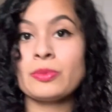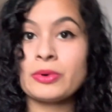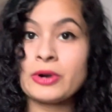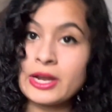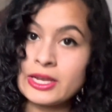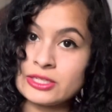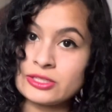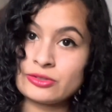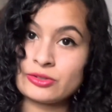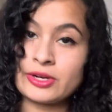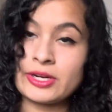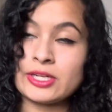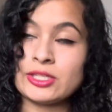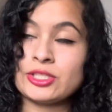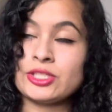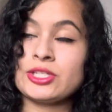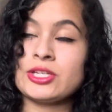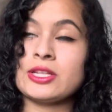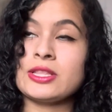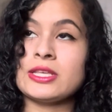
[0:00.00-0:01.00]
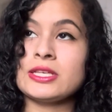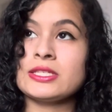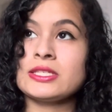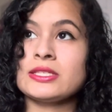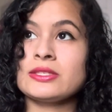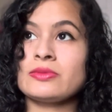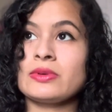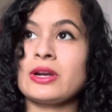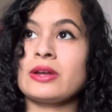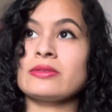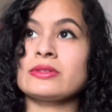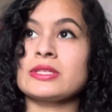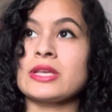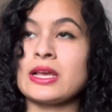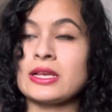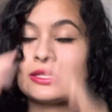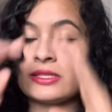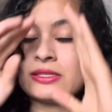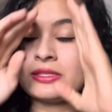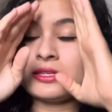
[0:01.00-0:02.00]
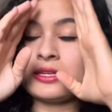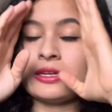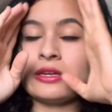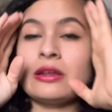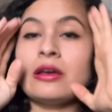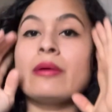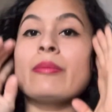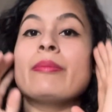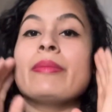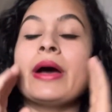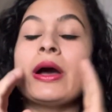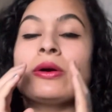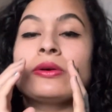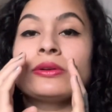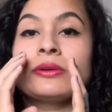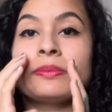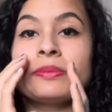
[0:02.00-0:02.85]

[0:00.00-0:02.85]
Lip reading: Price range. This is what I was hesitant about,